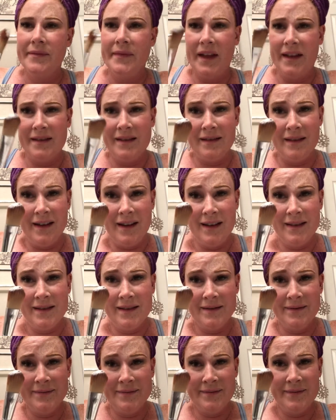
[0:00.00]
That's a lot.
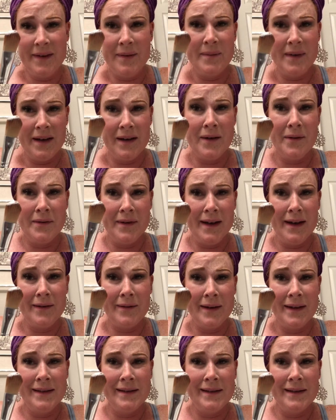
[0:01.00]
I'm not going that
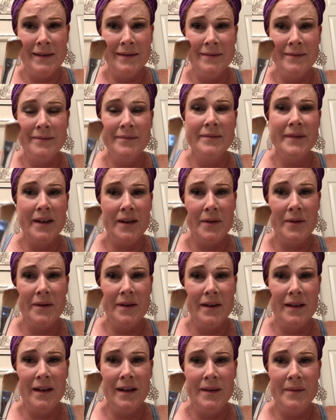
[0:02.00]
crazy. Not going
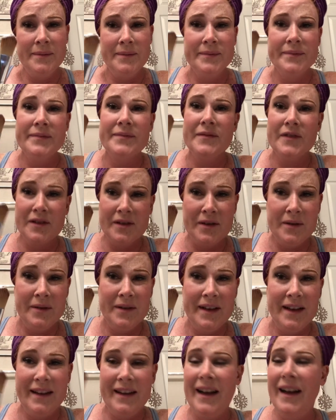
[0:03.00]
to the club. Just going
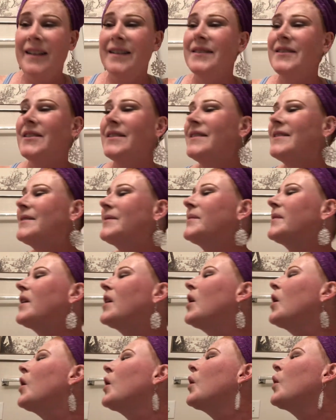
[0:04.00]
to the oncologist.
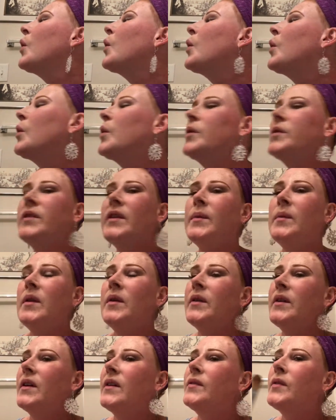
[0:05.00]
Should I
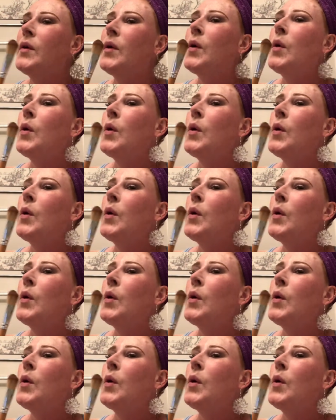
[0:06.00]
blow it off?